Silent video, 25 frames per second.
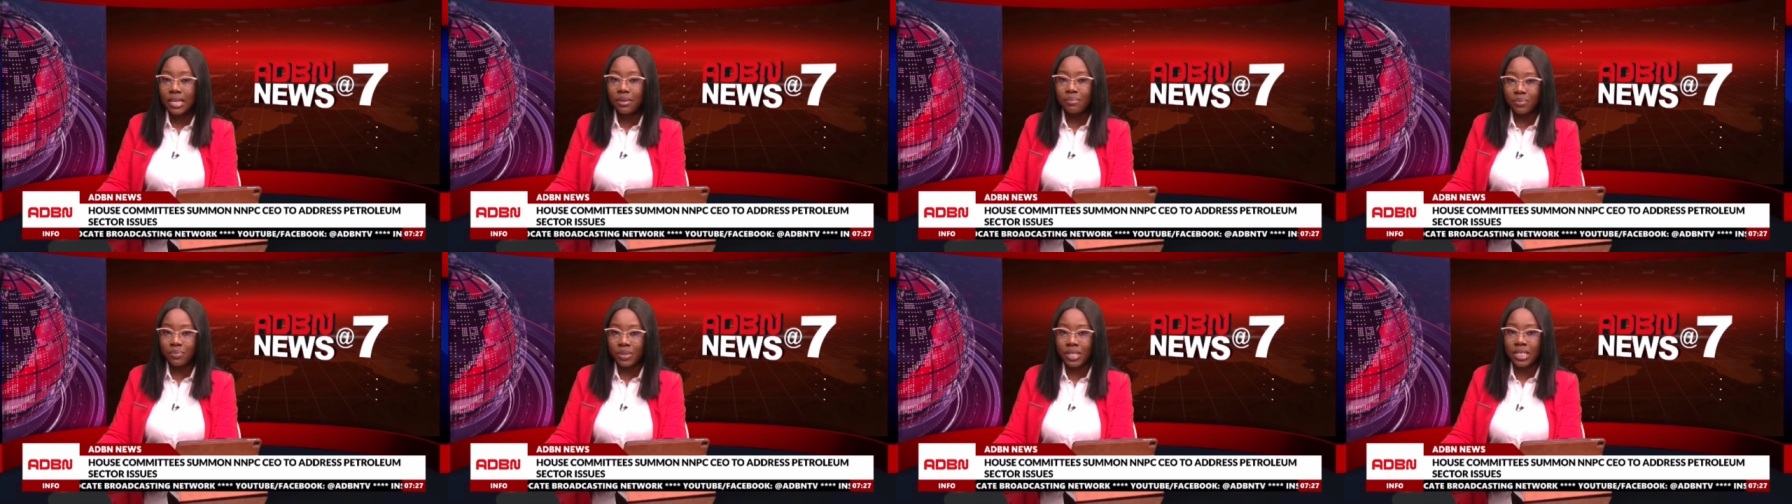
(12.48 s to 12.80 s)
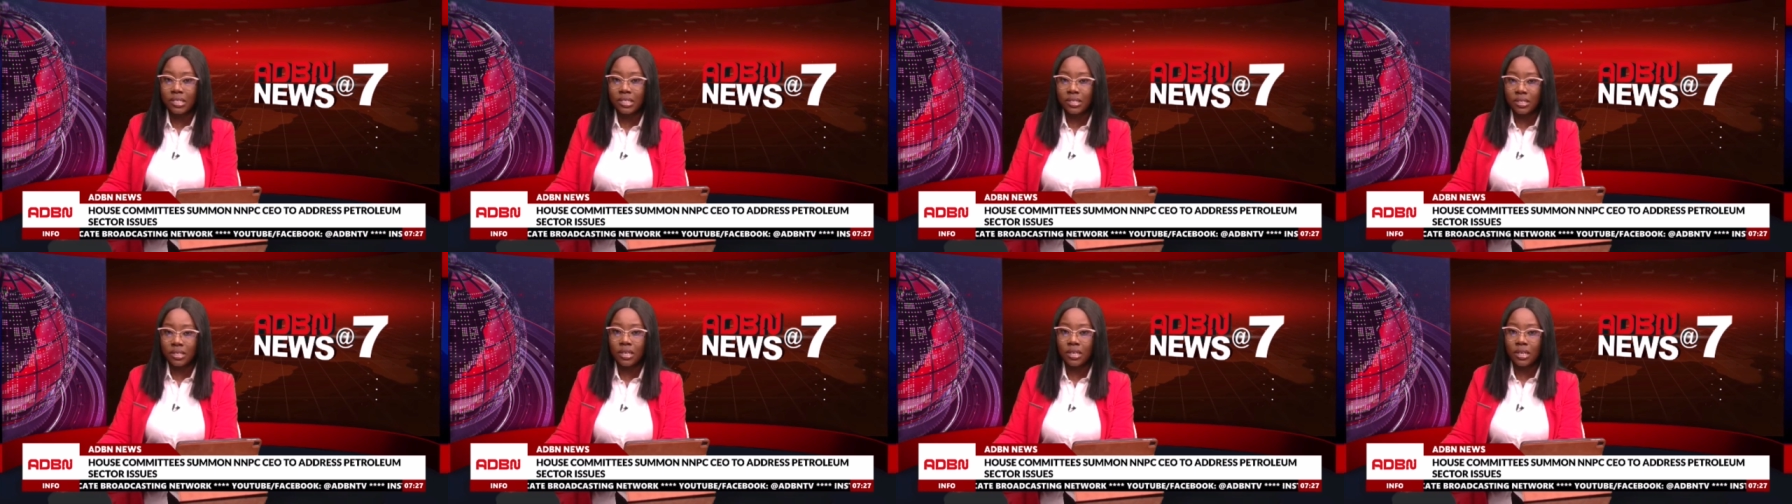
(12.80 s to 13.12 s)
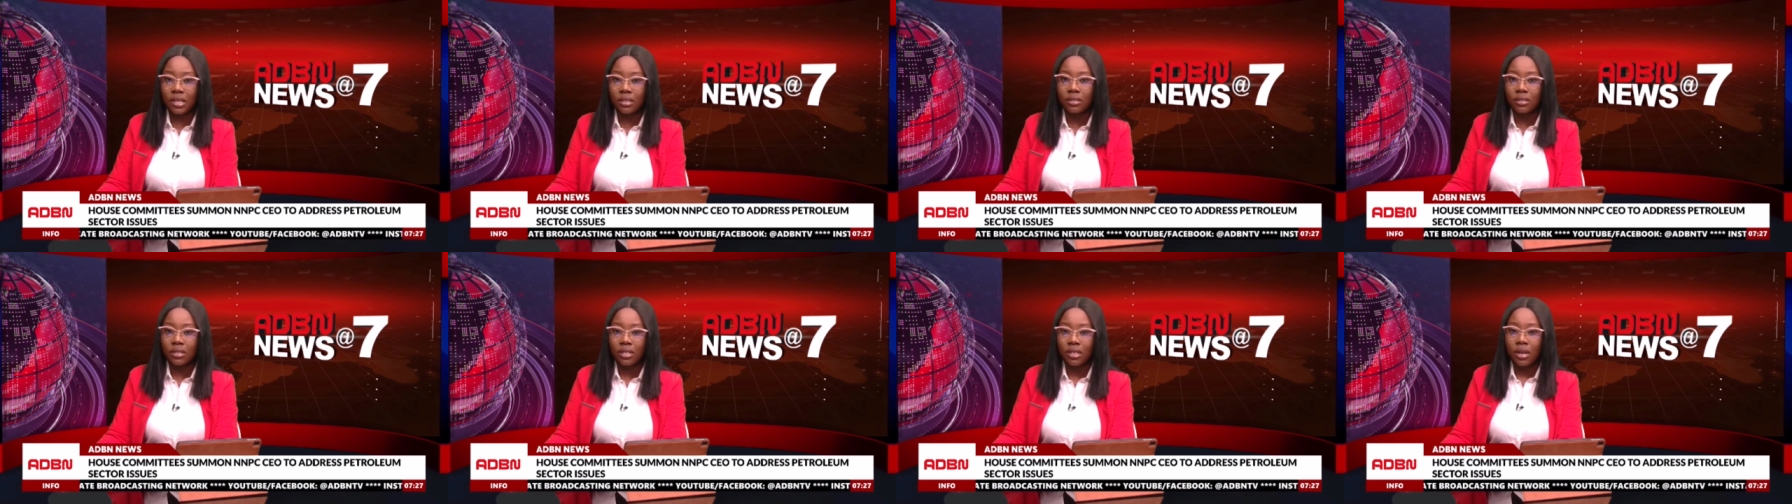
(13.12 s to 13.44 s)

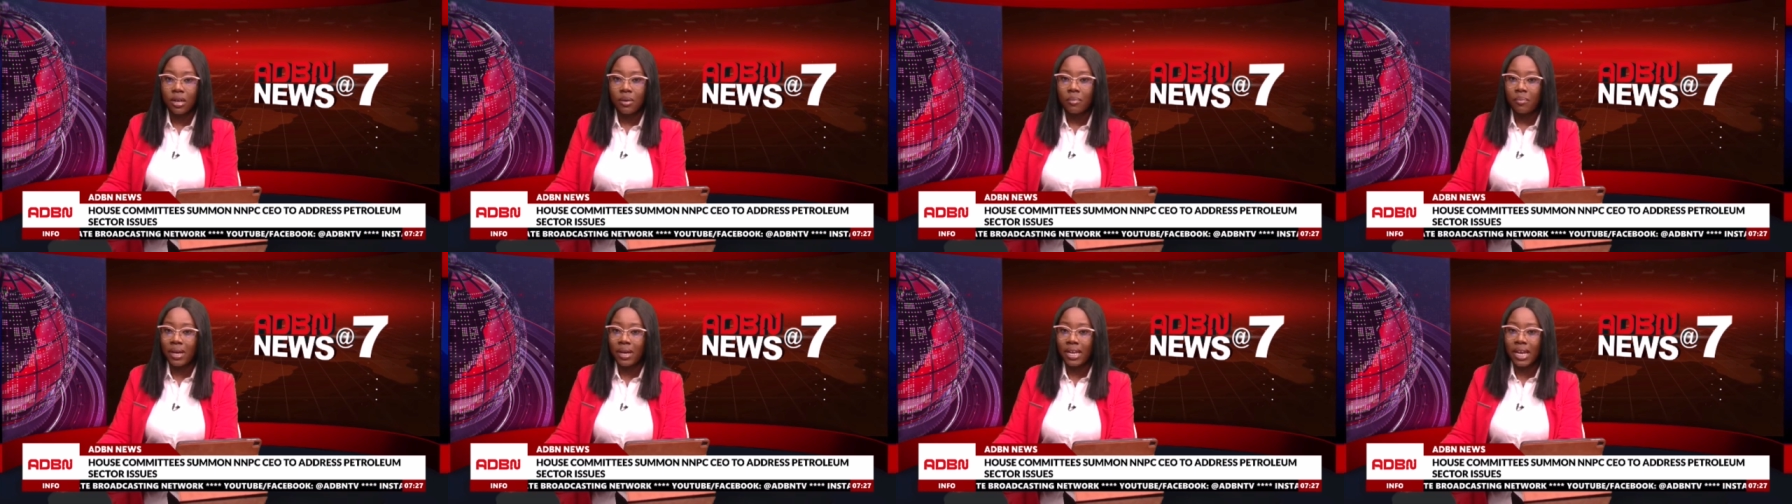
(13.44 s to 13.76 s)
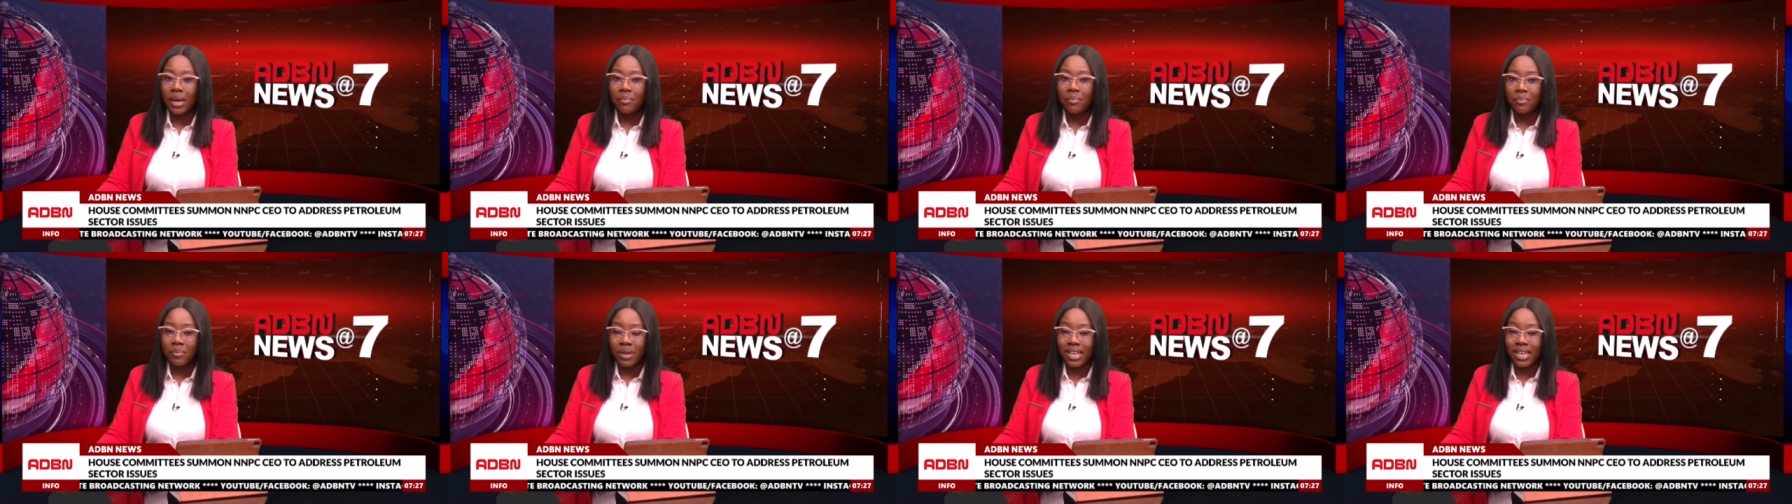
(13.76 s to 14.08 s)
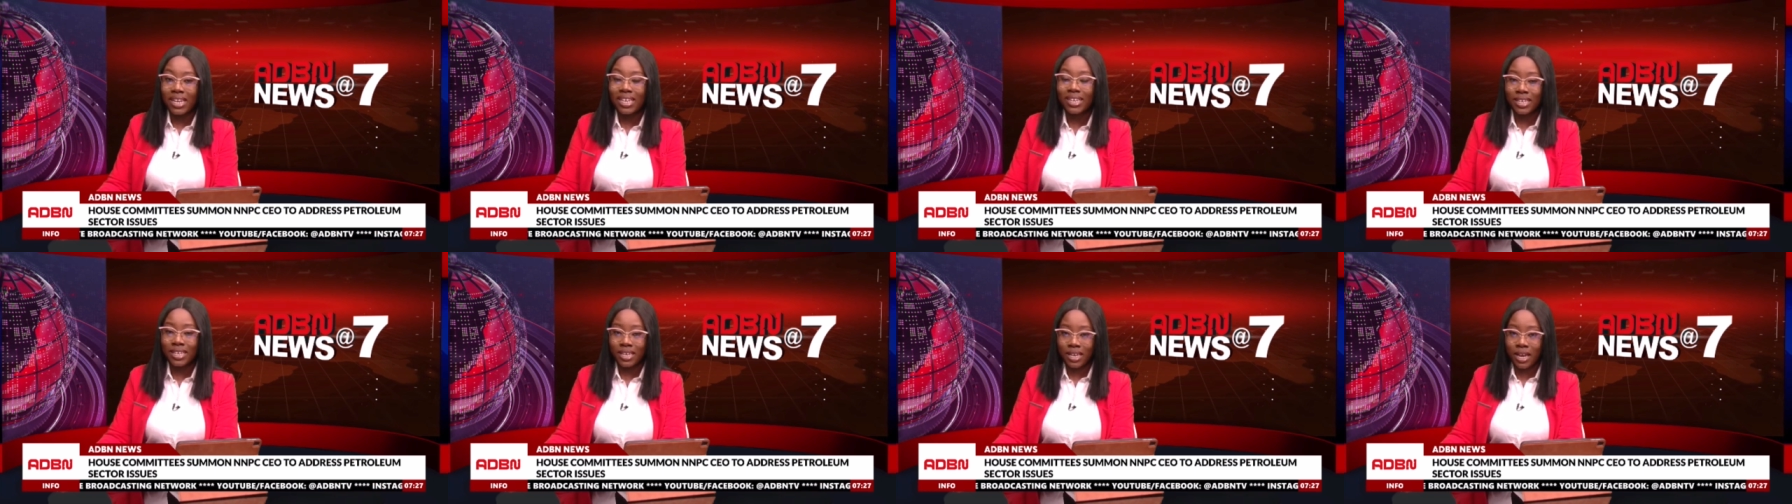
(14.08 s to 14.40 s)
NNPCL,
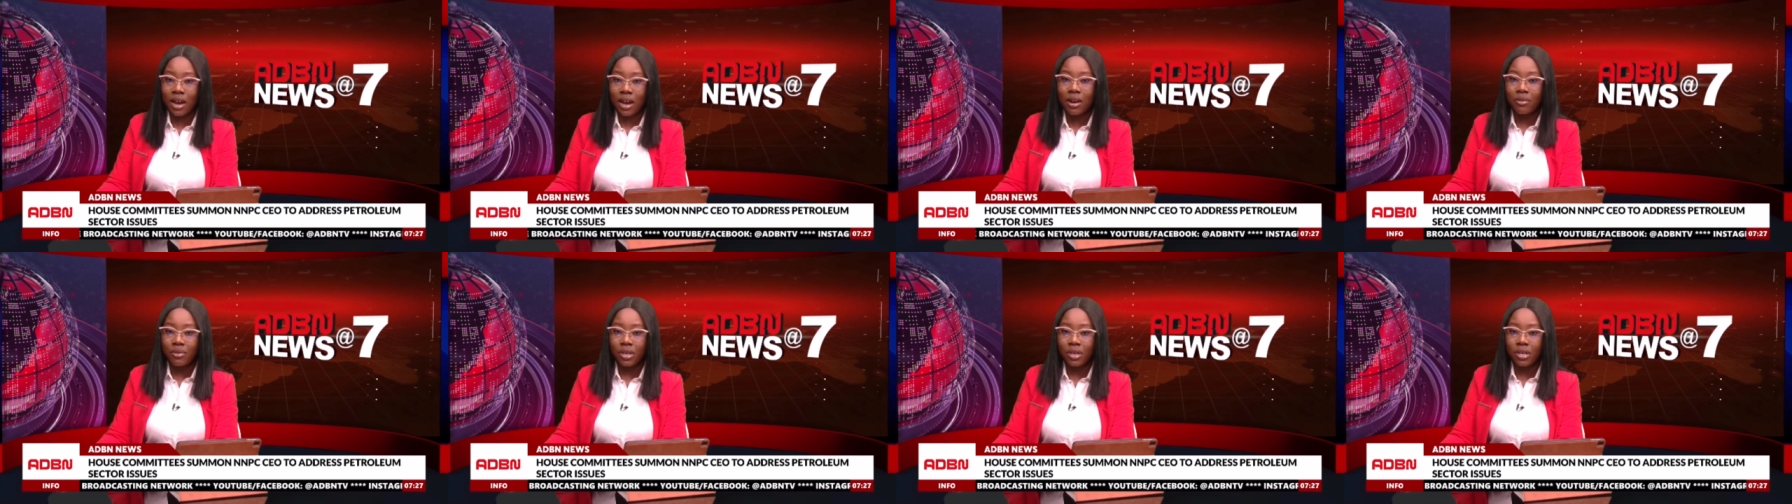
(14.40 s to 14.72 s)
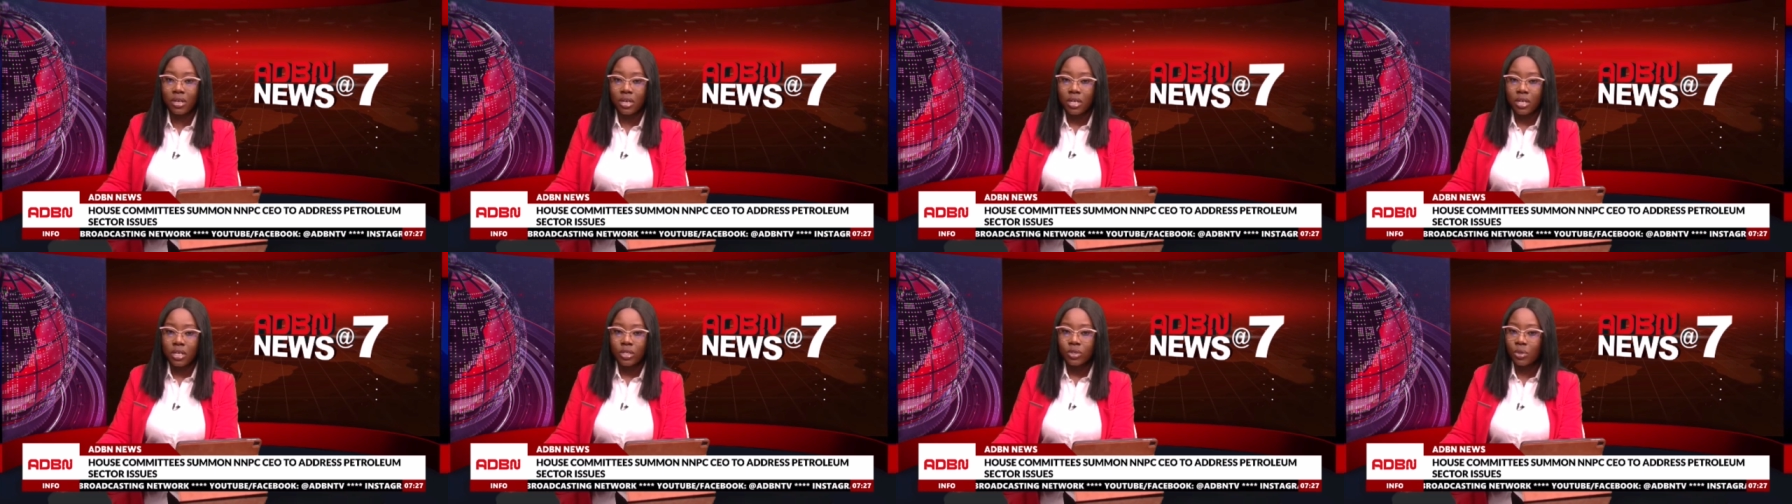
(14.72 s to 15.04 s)
Mele Kyari,